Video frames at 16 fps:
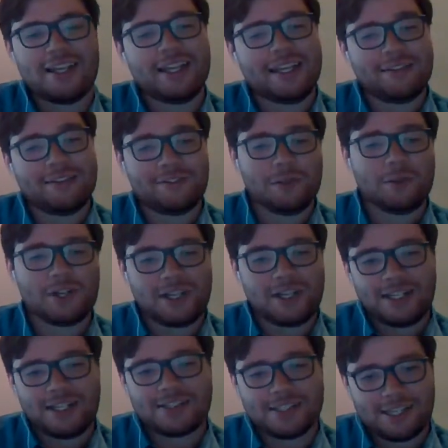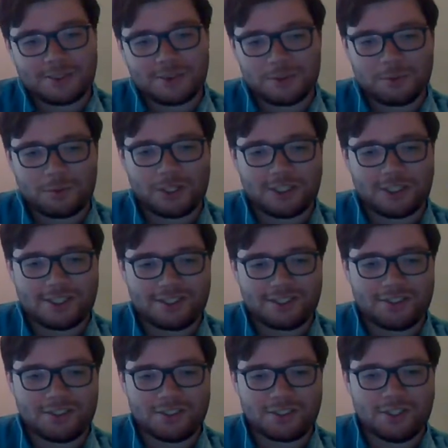If you are an asexual
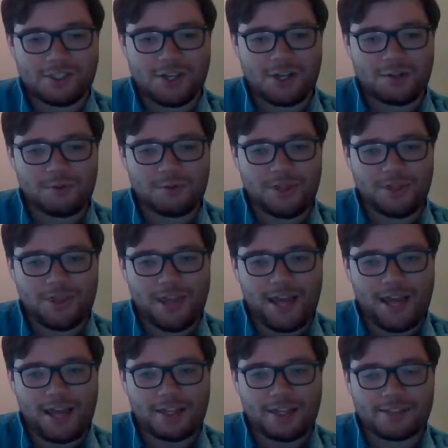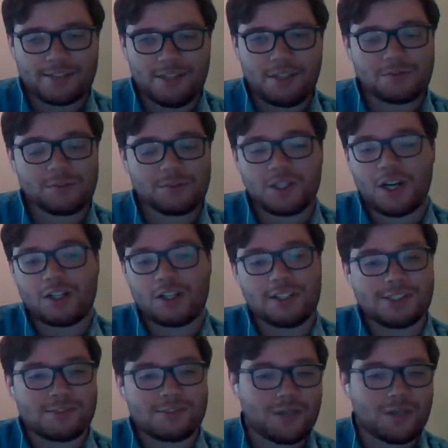person, just know that
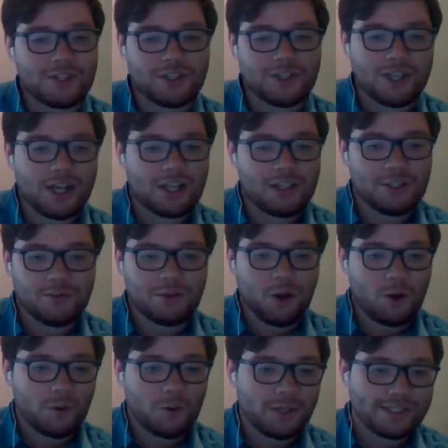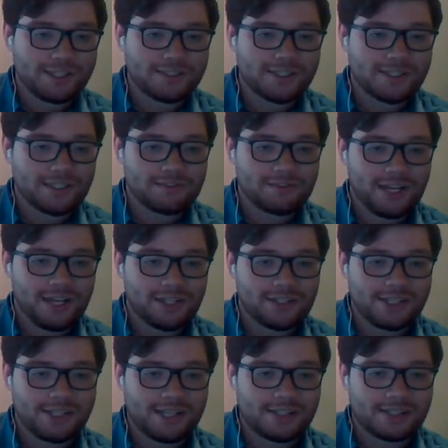regardless of whether or not you've always identified
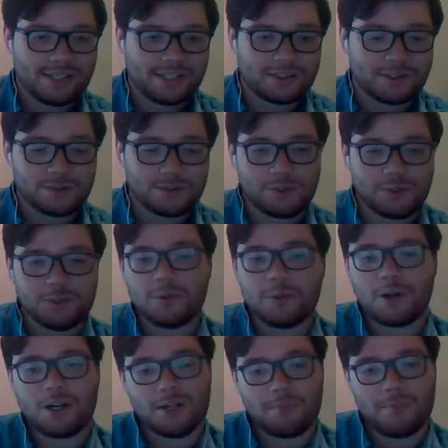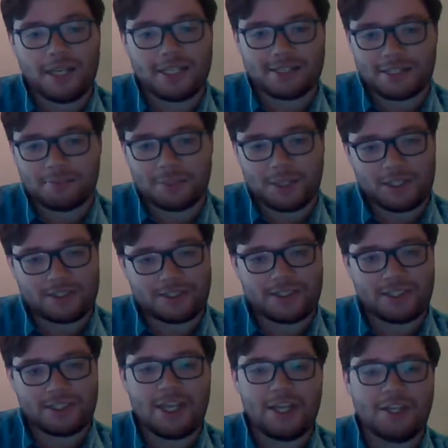as asexual, you are an amazing person.